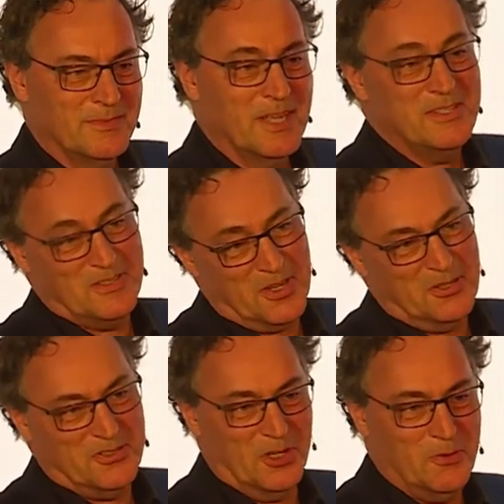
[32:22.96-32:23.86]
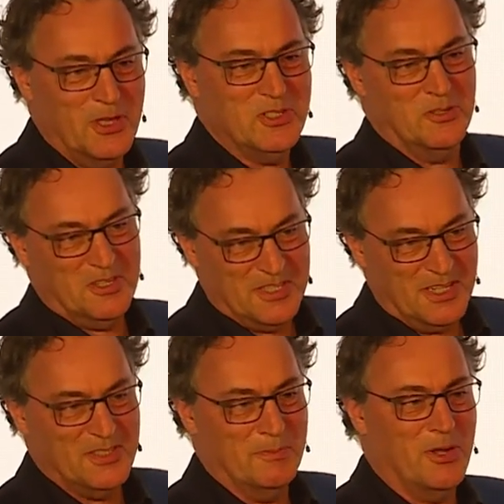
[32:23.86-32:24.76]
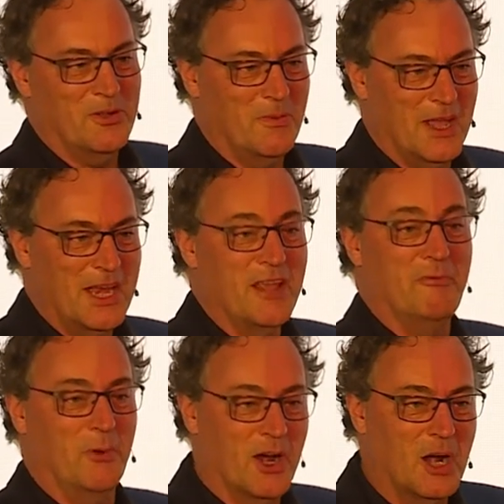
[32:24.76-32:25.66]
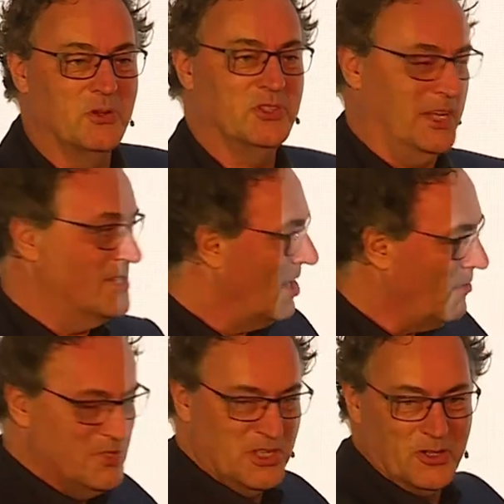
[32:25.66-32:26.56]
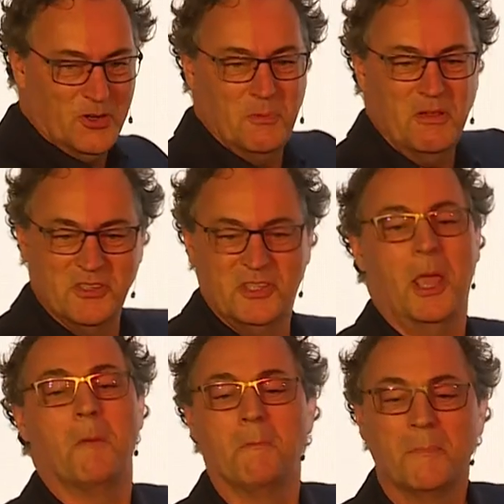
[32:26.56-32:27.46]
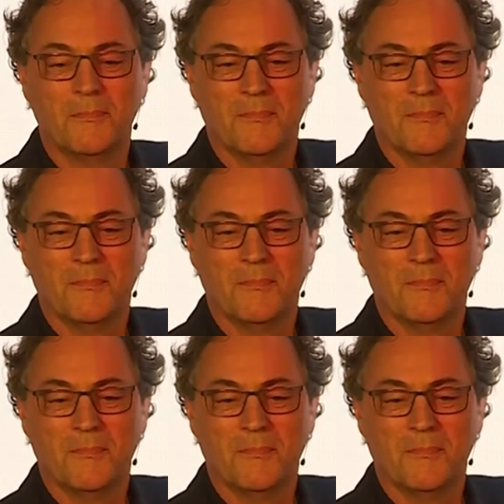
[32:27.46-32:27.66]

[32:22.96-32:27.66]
This is an interesting question, because that's the bottom line. If we are machines, then we're just going to be the same,